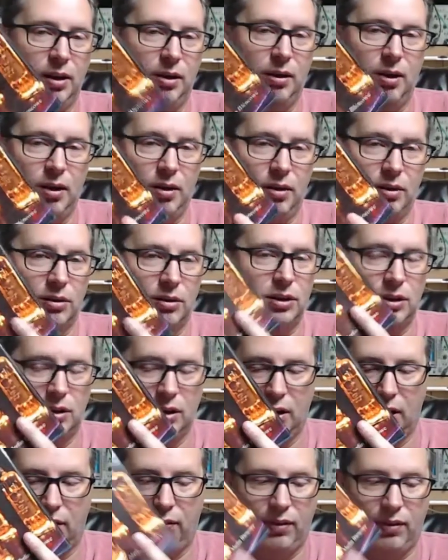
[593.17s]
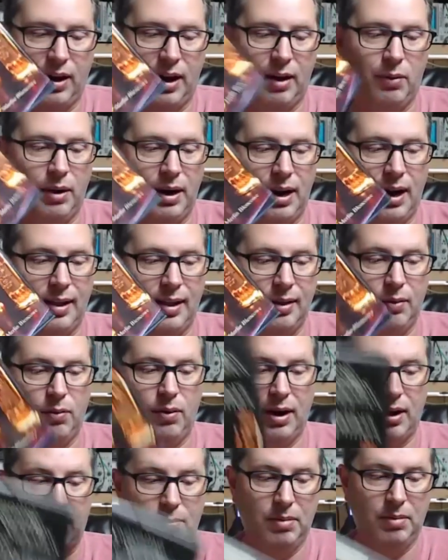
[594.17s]
you know your stuff, I would highly
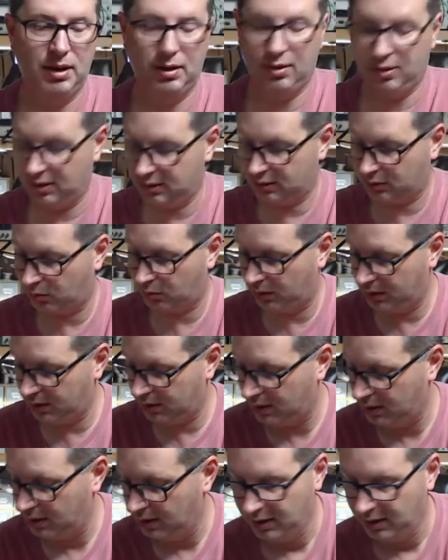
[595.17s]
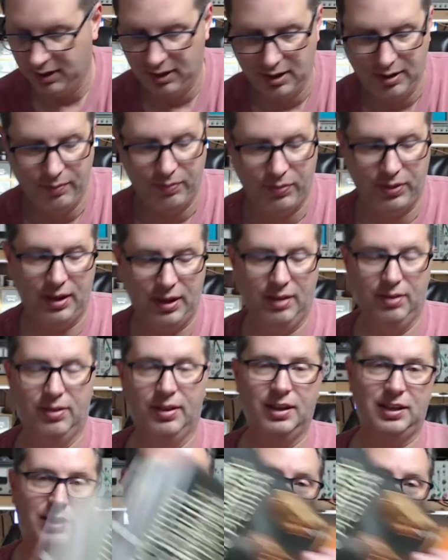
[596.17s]
recommend this one. And
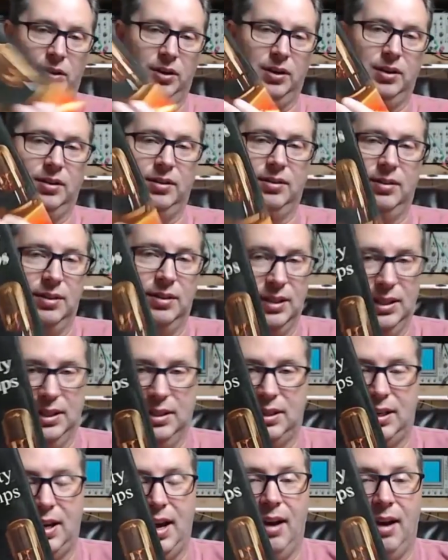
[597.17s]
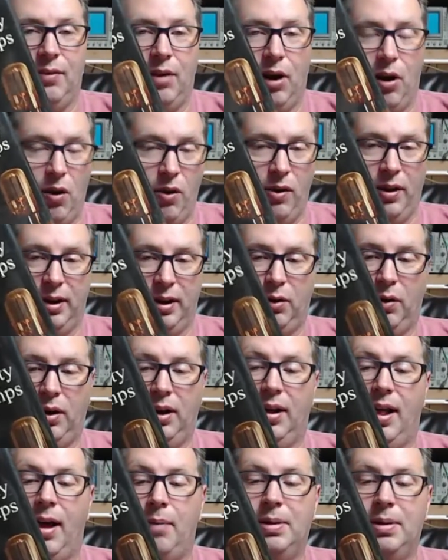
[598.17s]
this one is kind of a holy
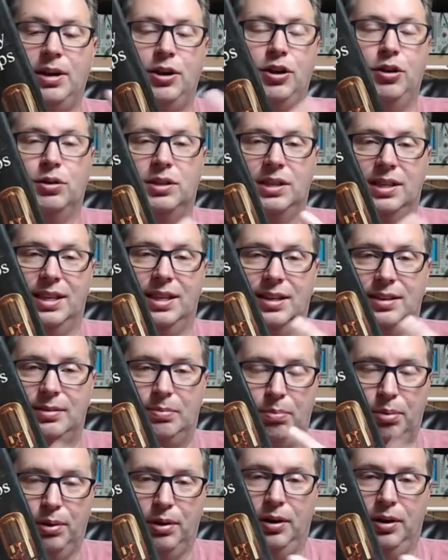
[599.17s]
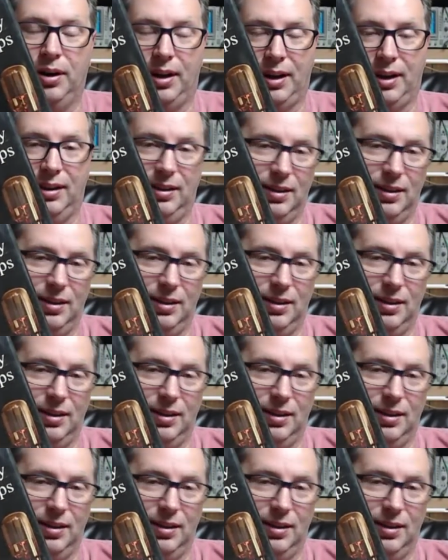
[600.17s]
grail. I've been using this book in